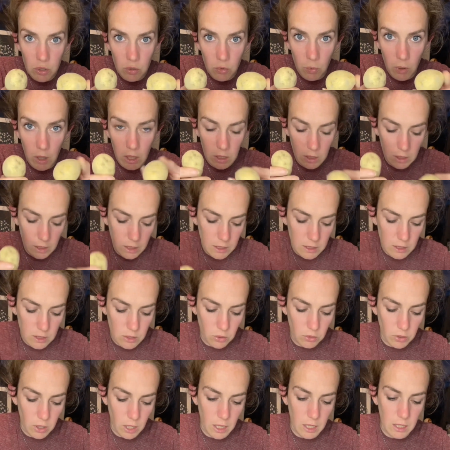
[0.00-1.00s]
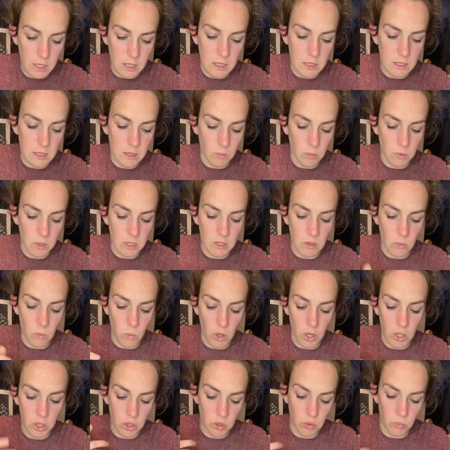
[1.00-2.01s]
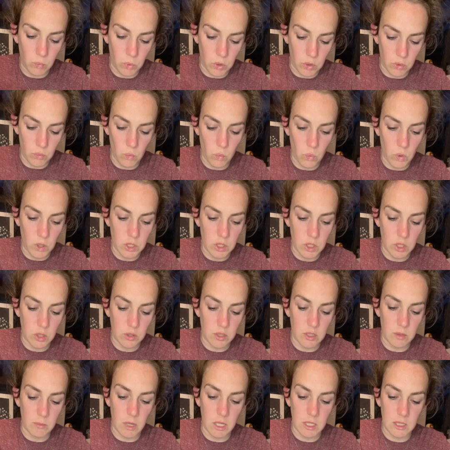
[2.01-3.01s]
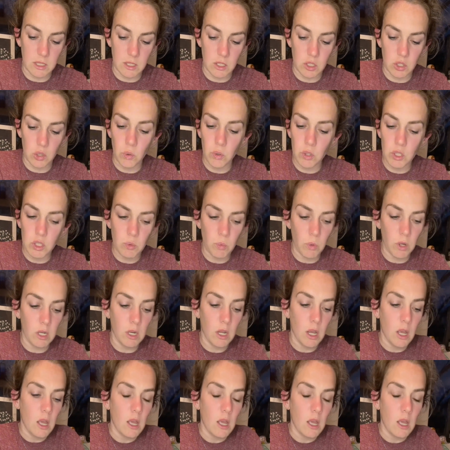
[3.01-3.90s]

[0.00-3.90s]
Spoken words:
quickly, so that is a reason why you wouldn't want to use them as a storage one.